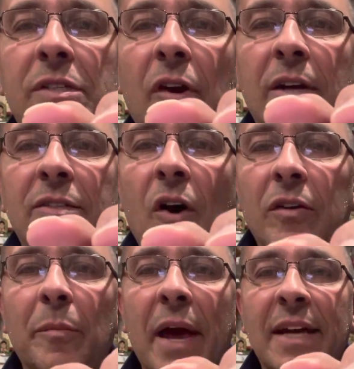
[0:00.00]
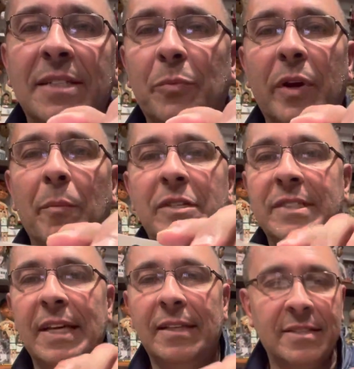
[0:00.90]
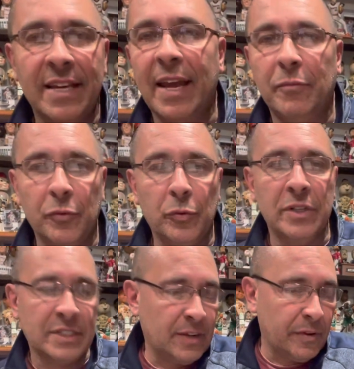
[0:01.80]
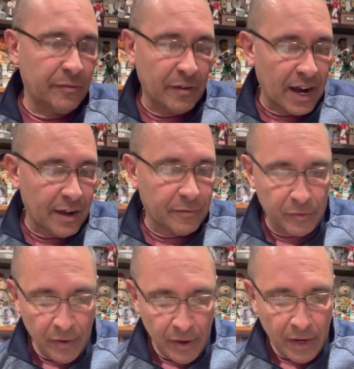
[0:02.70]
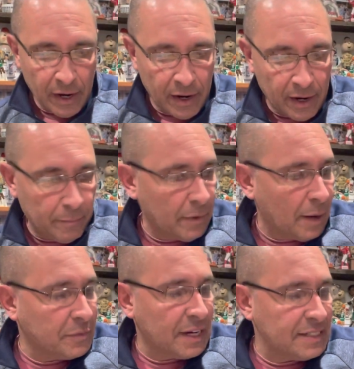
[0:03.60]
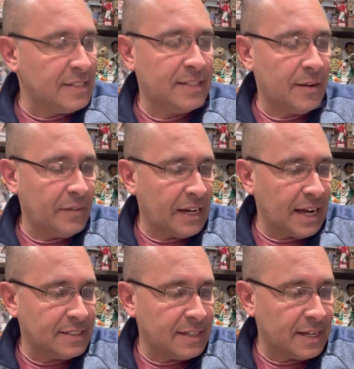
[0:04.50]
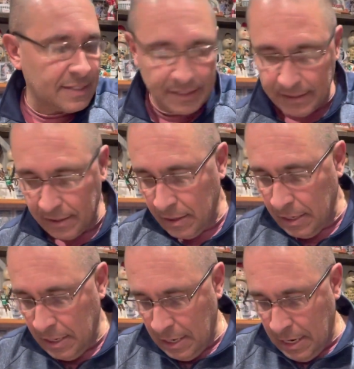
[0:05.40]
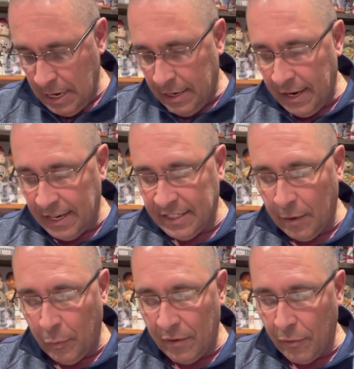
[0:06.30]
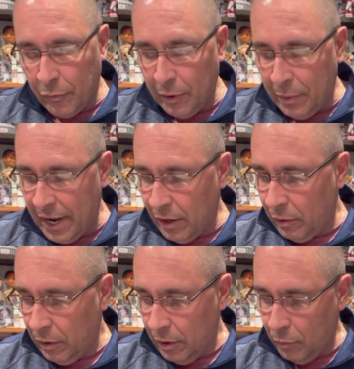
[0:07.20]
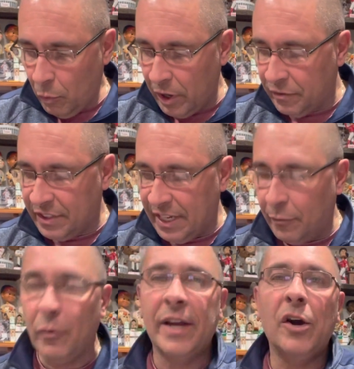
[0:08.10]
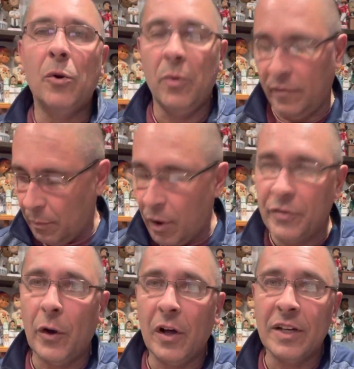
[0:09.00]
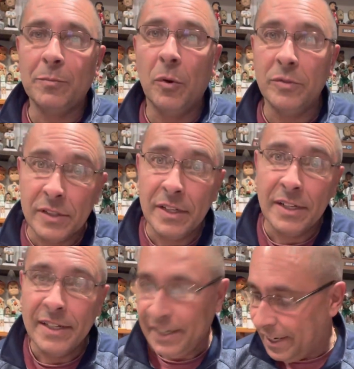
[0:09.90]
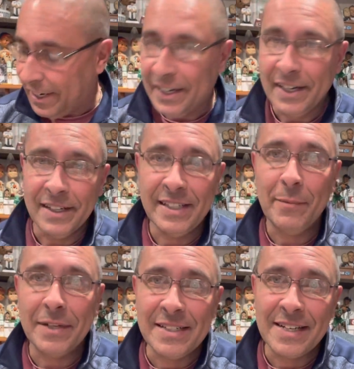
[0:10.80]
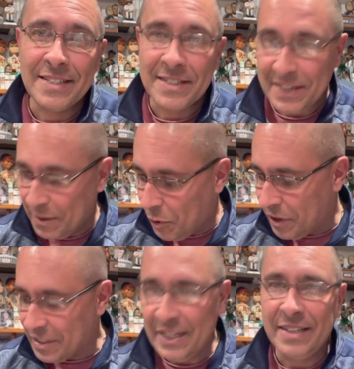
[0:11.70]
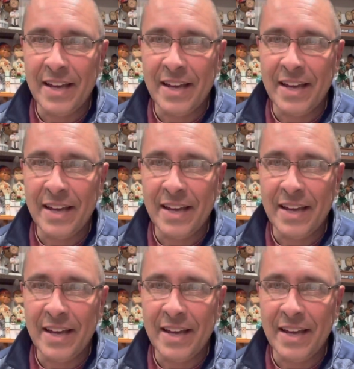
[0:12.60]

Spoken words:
cards, all the backs pretty much stayed the same through the 75 up to 1979 sets. Next up, we have a three-panel one of Steve Renko, the Montreal Expos, a team that doesn't exist anymore. It's neat to